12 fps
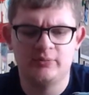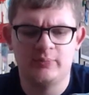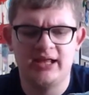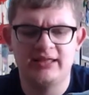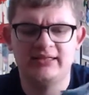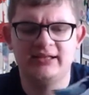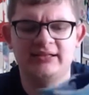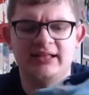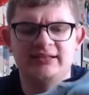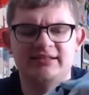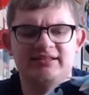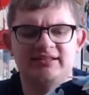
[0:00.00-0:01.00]
but I think that
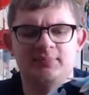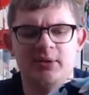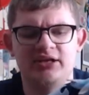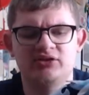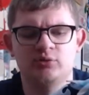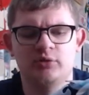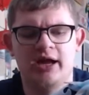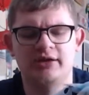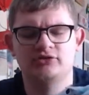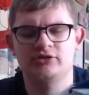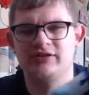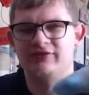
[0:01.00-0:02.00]
the spikes were
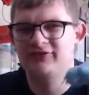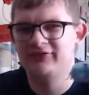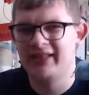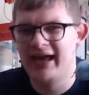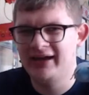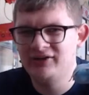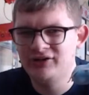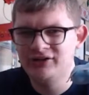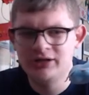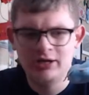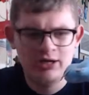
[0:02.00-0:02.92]
actually flatter.